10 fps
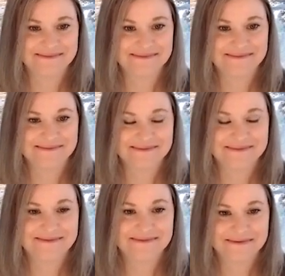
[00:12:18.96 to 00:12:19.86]

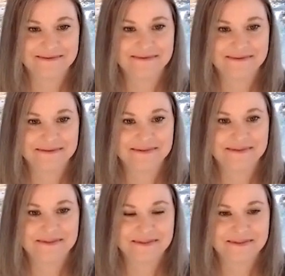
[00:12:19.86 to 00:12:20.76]

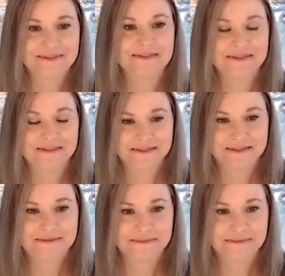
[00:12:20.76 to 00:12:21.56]
The person shown says nothing.